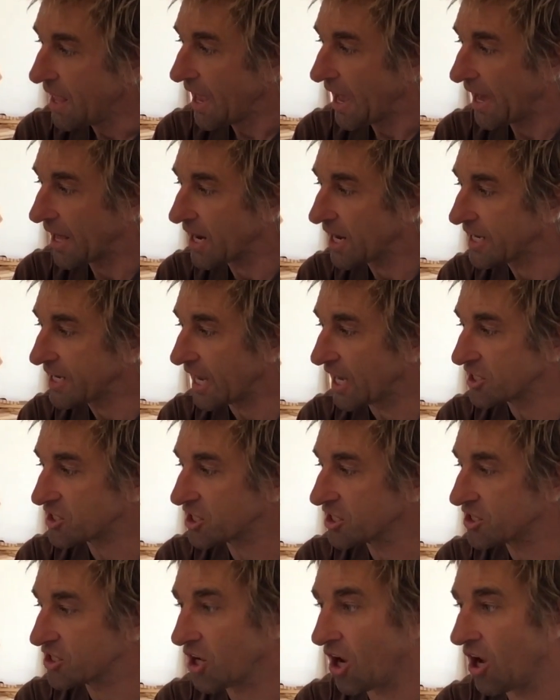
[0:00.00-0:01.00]
And I guess
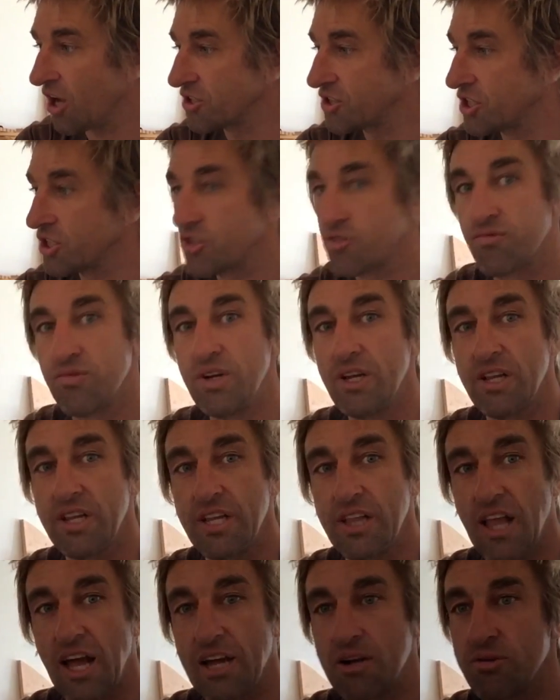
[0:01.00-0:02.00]
it's all just really
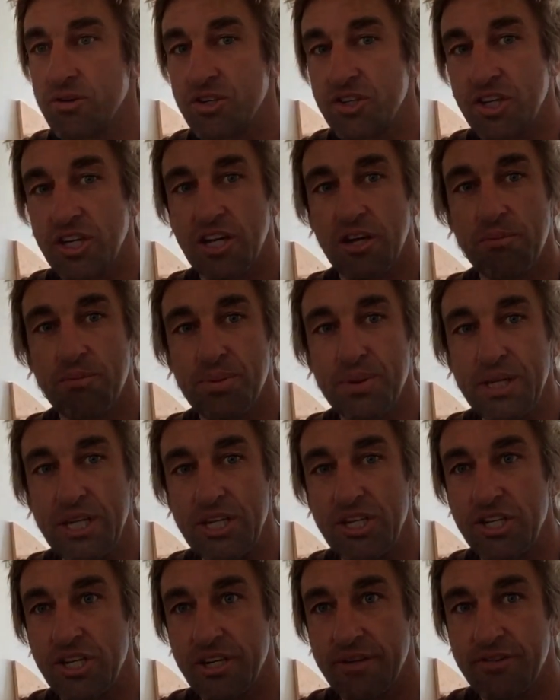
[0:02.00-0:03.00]
like was the
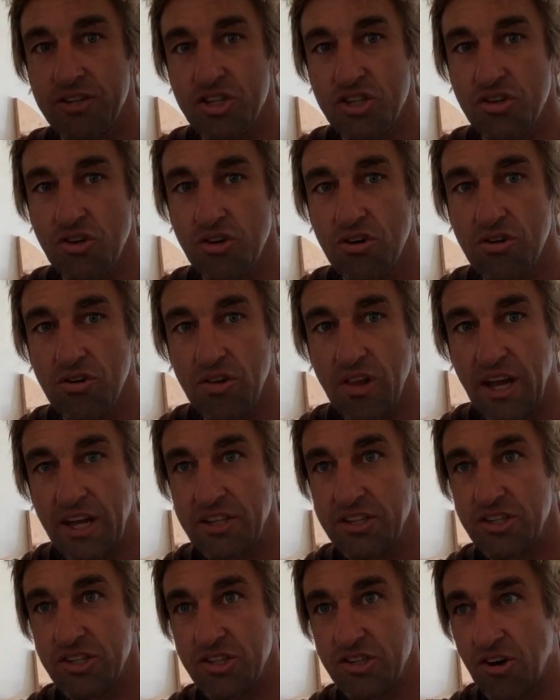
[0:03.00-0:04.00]
completion of a circle
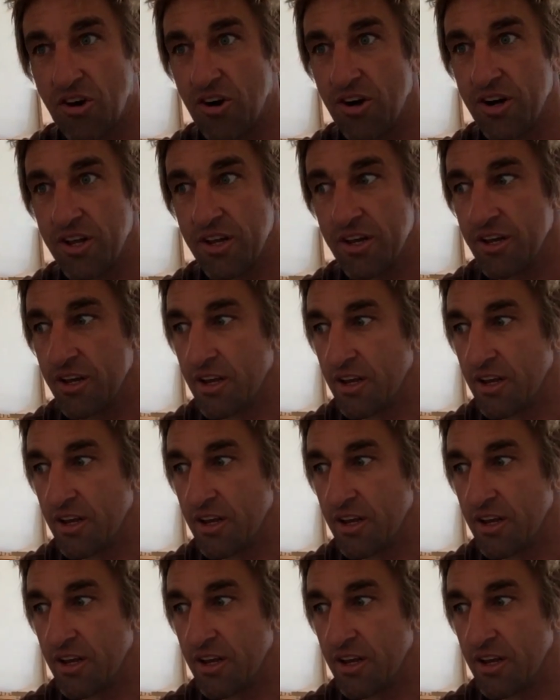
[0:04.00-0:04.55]
I'd started